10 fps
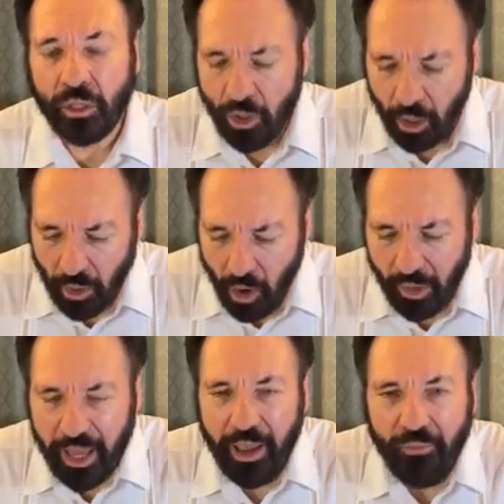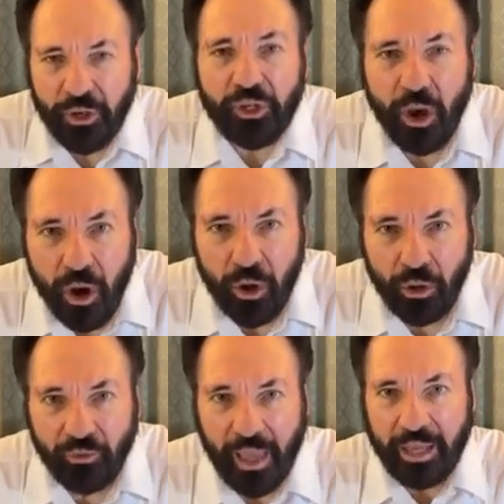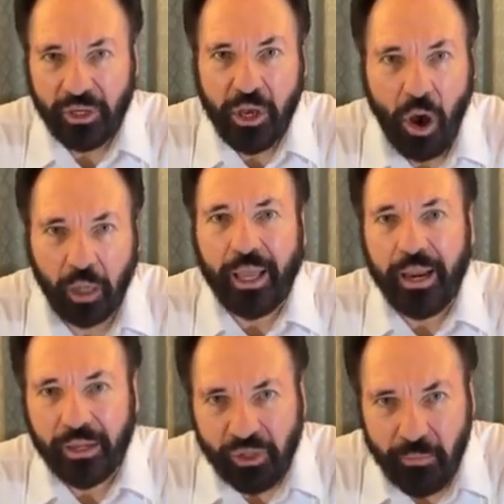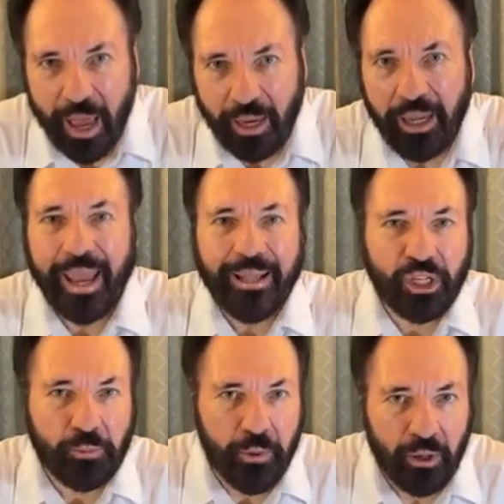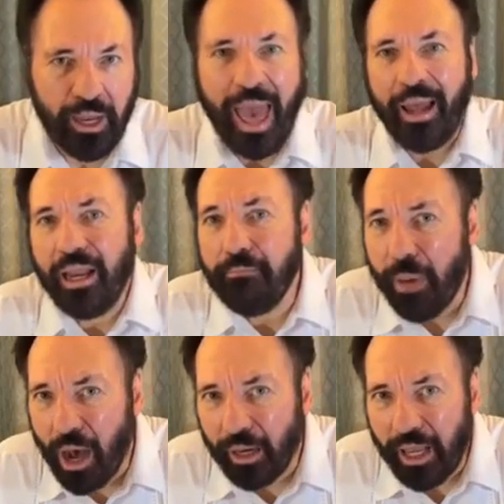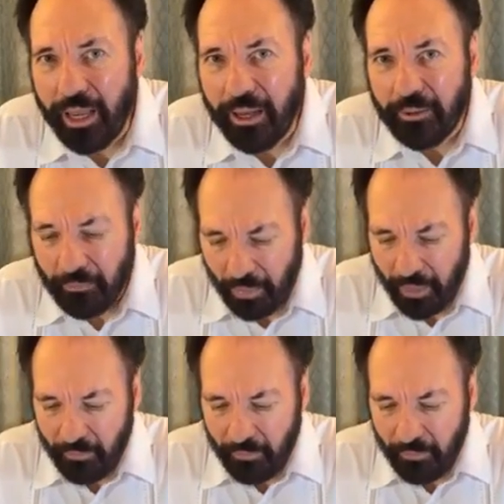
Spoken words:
not only in this earth as God and as man in spirit and in body,